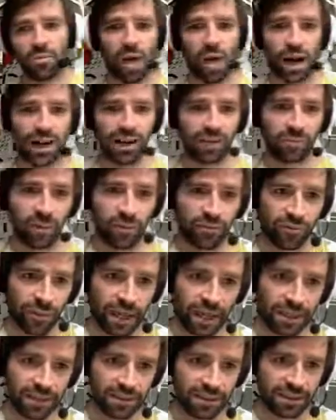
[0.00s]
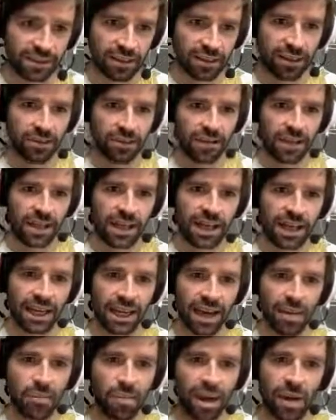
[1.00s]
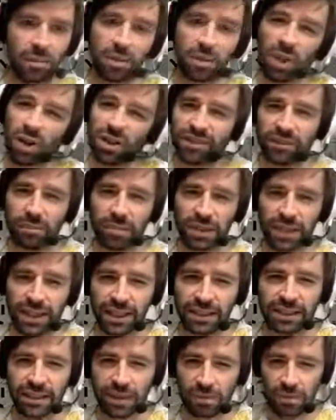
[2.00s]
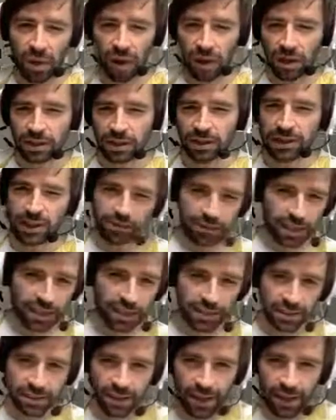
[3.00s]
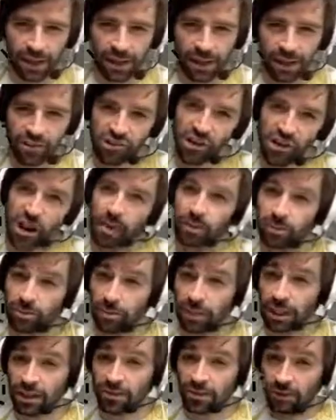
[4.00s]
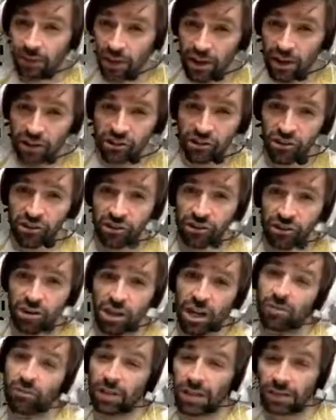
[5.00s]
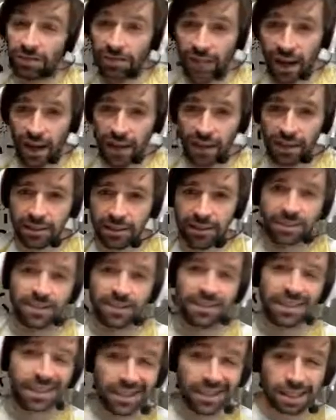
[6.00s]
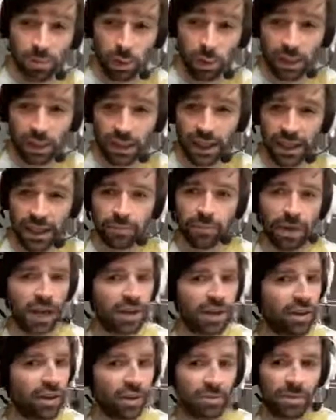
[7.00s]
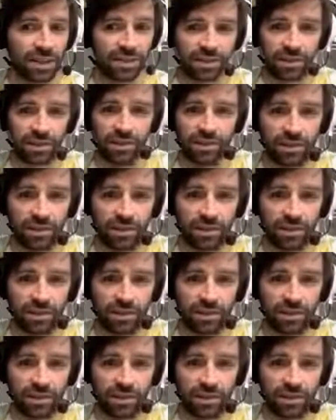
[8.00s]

X number of points in Y number of minutes. So in a game where blockers are bleeding to the box, left, right, and the center, and jammers are really fresh and really fast, a 60-point